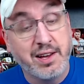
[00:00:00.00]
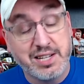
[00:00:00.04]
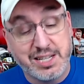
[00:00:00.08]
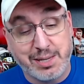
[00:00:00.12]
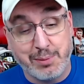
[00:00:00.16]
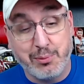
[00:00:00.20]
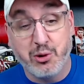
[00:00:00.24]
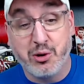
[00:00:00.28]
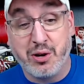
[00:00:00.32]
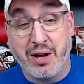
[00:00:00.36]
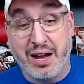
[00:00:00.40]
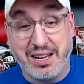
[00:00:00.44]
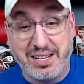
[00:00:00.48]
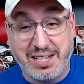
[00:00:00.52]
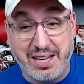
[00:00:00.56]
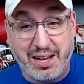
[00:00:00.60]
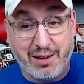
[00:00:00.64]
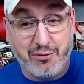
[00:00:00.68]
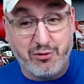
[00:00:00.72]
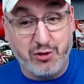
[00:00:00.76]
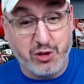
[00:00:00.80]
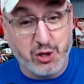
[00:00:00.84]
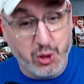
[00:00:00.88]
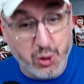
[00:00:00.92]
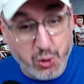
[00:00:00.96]
Some of you guys
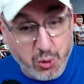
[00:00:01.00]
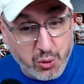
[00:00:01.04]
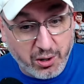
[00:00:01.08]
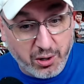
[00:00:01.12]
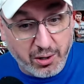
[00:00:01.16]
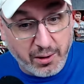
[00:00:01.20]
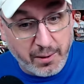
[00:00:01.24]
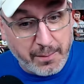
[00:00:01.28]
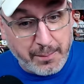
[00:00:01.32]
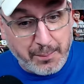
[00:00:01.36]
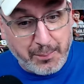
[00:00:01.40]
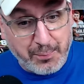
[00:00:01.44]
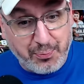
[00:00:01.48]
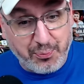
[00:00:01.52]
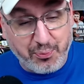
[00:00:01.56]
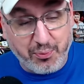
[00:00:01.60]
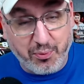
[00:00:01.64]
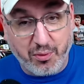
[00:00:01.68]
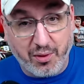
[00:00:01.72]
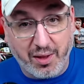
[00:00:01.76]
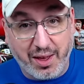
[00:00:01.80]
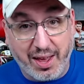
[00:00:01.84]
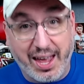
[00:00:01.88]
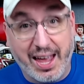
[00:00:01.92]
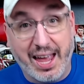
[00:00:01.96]
have Duke
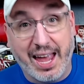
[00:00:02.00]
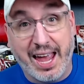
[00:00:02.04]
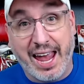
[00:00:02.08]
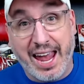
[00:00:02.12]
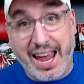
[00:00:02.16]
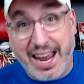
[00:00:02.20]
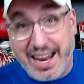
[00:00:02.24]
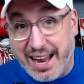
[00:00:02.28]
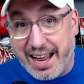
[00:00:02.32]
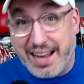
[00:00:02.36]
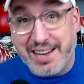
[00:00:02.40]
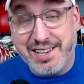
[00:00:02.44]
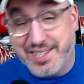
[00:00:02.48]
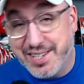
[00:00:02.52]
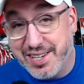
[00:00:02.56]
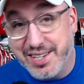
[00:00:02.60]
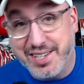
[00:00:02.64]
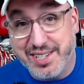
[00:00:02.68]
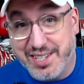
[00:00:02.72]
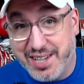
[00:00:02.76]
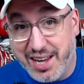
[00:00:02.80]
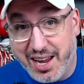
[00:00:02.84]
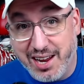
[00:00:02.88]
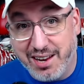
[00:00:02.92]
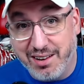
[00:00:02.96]
and
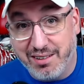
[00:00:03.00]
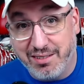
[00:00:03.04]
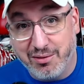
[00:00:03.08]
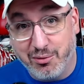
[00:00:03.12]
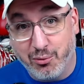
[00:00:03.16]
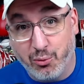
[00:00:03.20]
NC State.